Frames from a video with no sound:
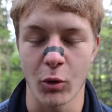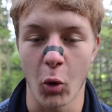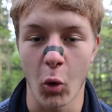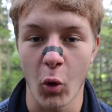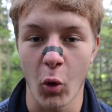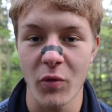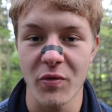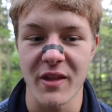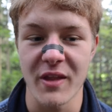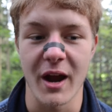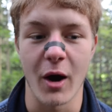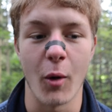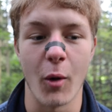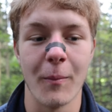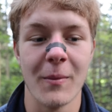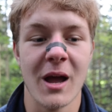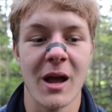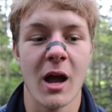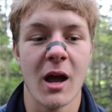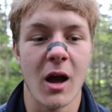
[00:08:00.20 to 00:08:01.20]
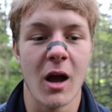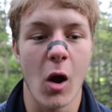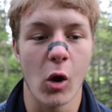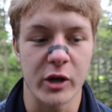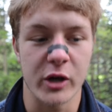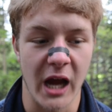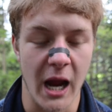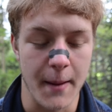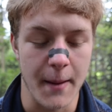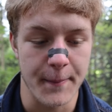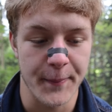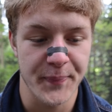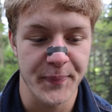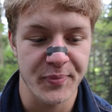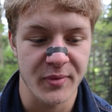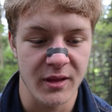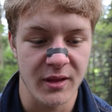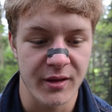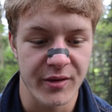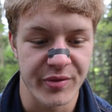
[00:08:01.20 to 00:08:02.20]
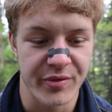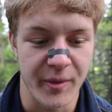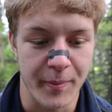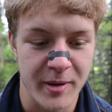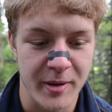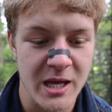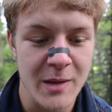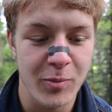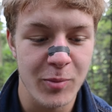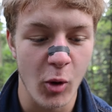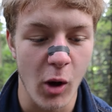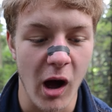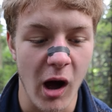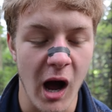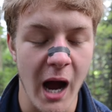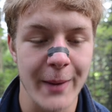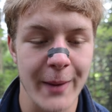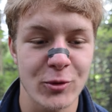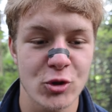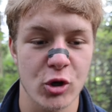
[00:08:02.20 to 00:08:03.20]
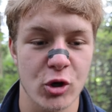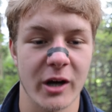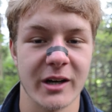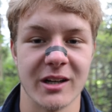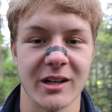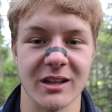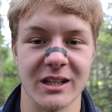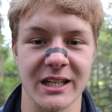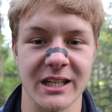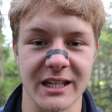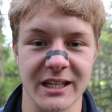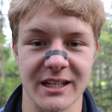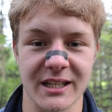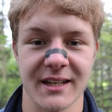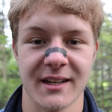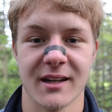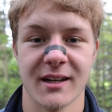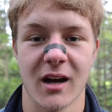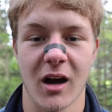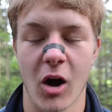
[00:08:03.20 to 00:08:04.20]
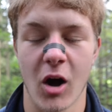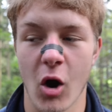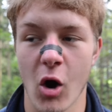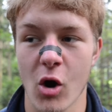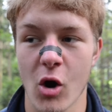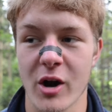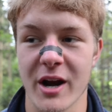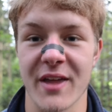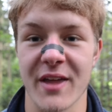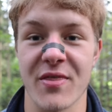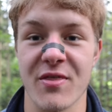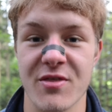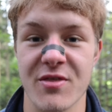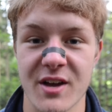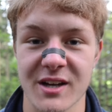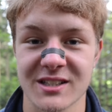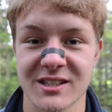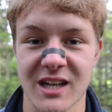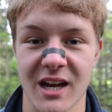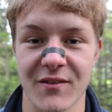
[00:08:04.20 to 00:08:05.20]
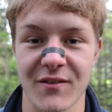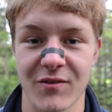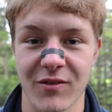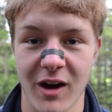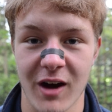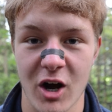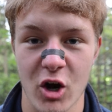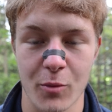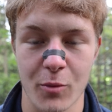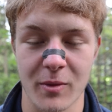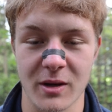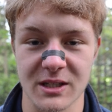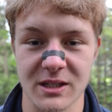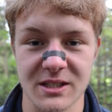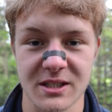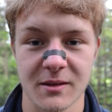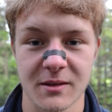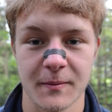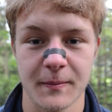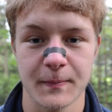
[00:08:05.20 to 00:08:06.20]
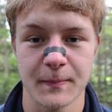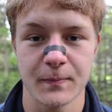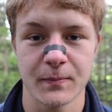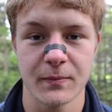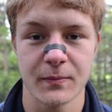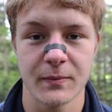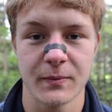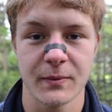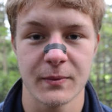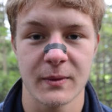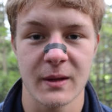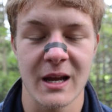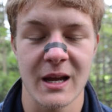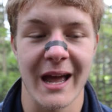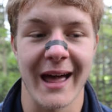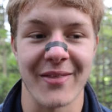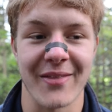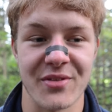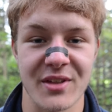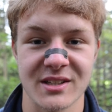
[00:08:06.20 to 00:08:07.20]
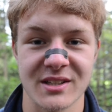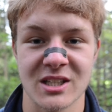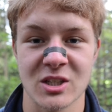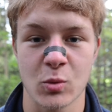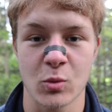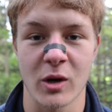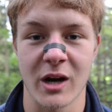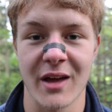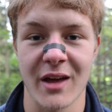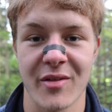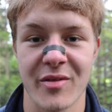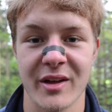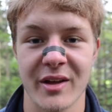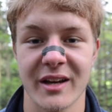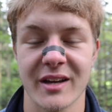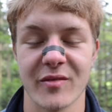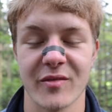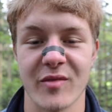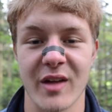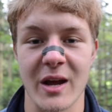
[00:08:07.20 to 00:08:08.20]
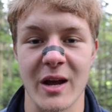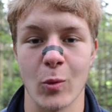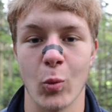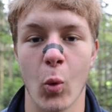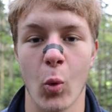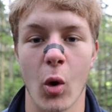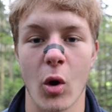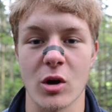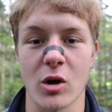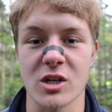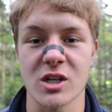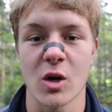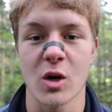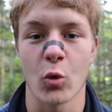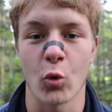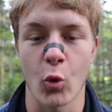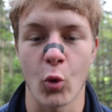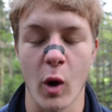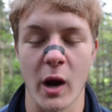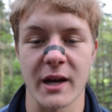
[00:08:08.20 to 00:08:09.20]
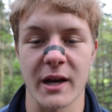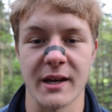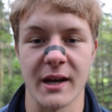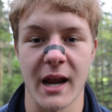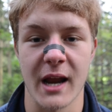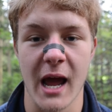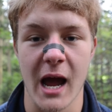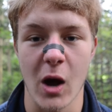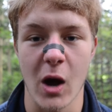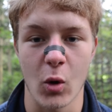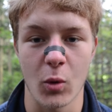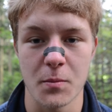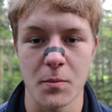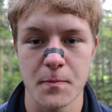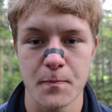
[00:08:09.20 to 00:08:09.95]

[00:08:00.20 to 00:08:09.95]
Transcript: on there, okay, the people I'm trying to lead are in this environment, and this is what I think they want right now.